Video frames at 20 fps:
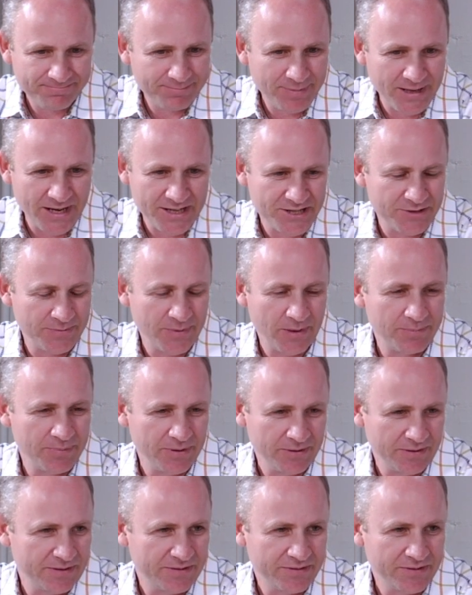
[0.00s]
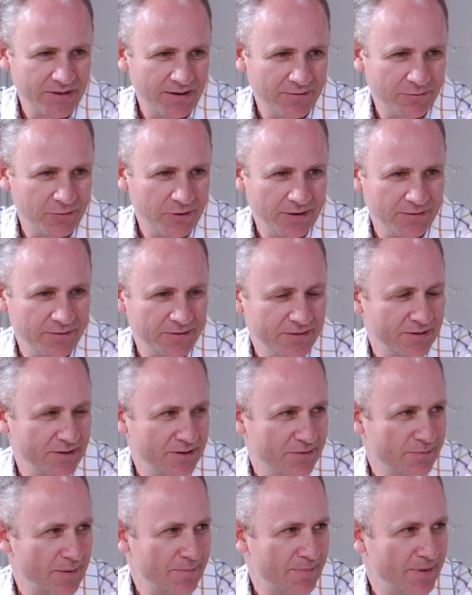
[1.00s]
passionate about building software ever
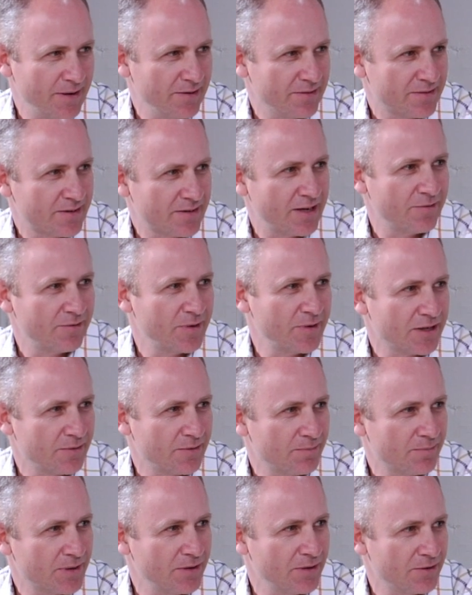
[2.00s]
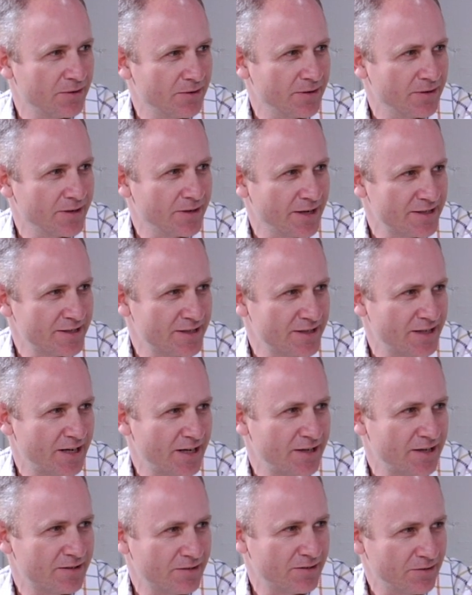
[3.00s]
since my parents gave me a computer in
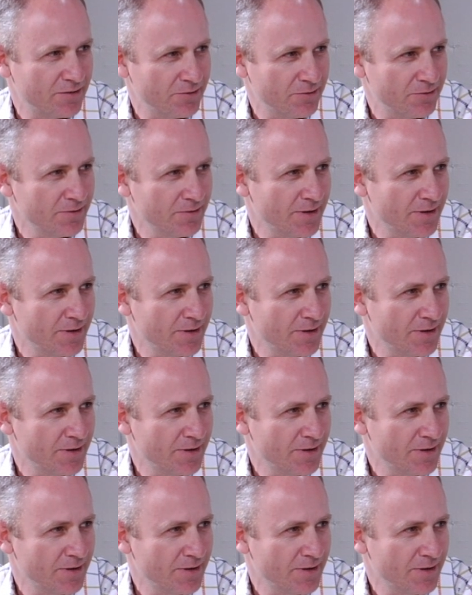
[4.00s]
1982.